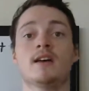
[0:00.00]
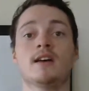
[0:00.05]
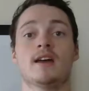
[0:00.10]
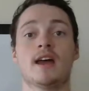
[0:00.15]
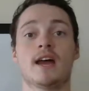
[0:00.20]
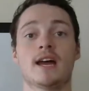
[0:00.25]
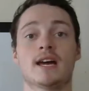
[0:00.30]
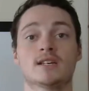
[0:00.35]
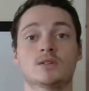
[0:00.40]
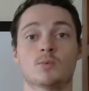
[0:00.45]

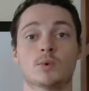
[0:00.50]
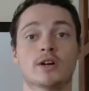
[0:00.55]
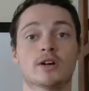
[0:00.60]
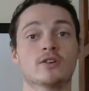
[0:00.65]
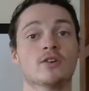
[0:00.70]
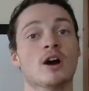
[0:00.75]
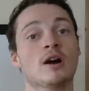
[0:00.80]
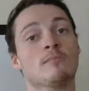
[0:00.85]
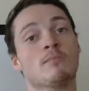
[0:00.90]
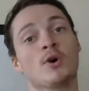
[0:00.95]
And we are
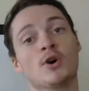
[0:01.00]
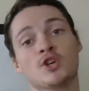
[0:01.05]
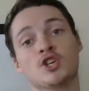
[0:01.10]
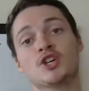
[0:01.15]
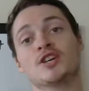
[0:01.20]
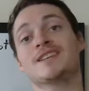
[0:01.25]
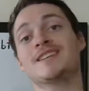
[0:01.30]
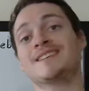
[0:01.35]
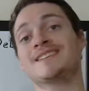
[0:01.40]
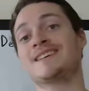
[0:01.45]
not
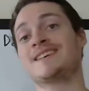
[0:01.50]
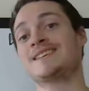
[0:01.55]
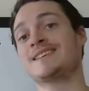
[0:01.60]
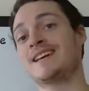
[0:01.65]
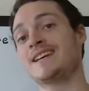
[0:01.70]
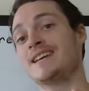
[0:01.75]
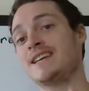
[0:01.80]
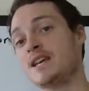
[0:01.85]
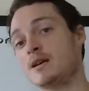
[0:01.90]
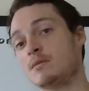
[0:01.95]
pushing this as a
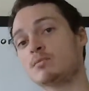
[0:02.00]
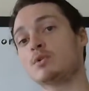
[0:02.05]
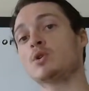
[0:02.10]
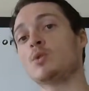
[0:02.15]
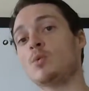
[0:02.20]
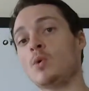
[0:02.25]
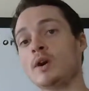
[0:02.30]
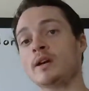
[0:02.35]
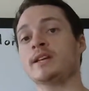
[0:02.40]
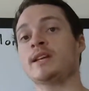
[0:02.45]

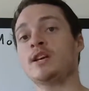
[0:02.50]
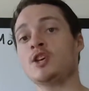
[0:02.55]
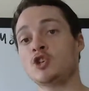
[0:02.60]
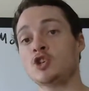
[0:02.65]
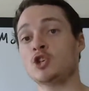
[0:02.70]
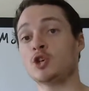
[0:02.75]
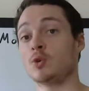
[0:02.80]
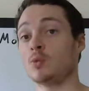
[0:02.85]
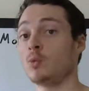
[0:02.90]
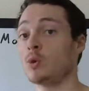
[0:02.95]
#1
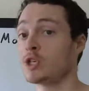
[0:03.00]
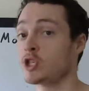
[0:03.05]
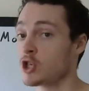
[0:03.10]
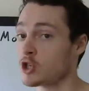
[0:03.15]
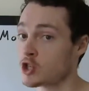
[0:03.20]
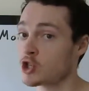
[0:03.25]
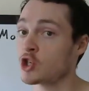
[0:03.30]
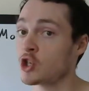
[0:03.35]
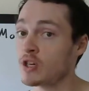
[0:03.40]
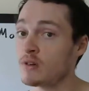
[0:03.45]
issue, which
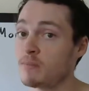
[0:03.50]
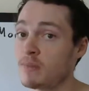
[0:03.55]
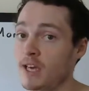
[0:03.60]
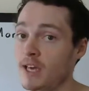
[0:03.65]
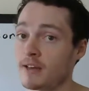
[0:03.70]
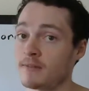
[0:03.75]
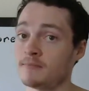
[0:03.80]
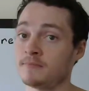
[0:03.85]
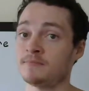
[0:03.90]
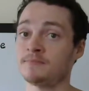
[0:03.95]
it should be.